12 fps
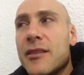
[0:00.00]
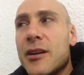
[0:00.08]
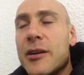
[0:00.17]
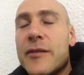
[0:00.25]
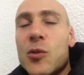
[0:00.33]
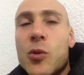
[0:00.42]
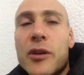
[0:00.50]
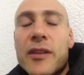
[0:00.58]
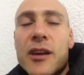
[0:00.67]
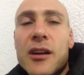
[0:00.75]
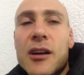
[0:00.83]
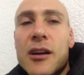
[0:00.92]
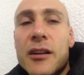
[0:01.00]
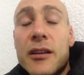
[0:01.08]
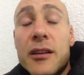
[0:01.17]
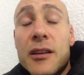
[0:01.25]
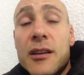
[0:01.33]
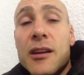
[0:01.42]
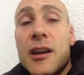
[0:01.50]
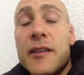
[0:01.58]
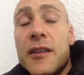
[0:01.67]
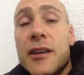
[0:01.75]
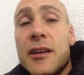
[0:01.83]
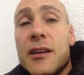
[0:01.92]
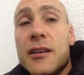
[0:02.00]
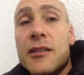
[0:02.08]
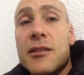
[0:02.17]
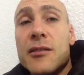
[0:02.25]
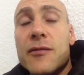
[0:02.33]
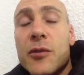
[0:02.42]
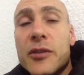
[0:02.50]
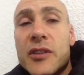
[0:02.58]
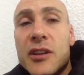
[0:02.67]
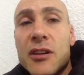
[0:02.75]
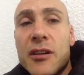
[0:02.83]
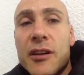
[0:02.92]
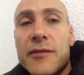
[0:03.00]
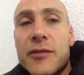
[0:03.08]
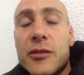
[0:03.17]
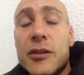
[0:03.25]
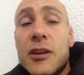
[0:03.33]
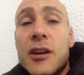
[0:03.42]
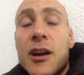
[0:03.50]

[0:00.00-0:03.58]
They don't have to work that hard, and they can afford to eat all that food.